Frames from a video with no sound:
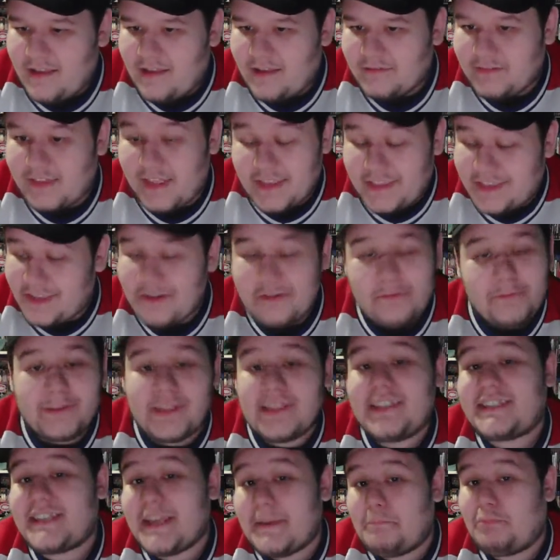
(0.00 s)
Like, you know when
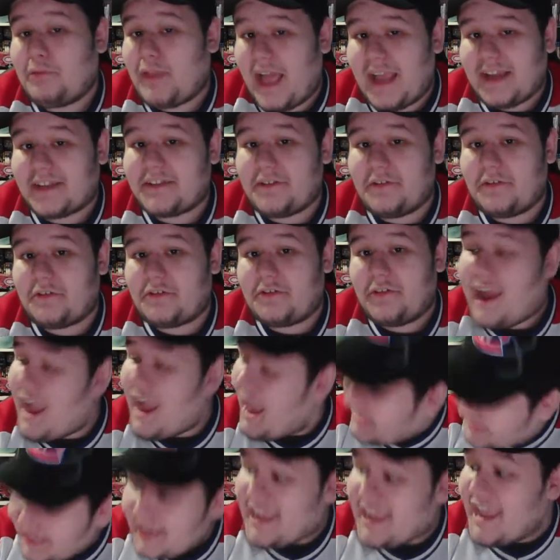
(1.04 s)
they say black don't
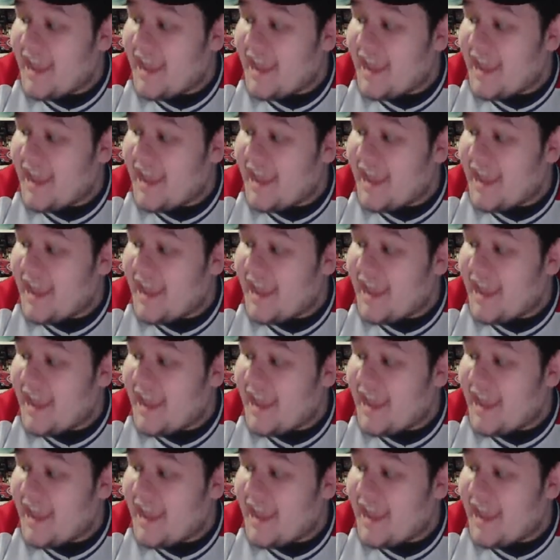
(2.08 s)
crack?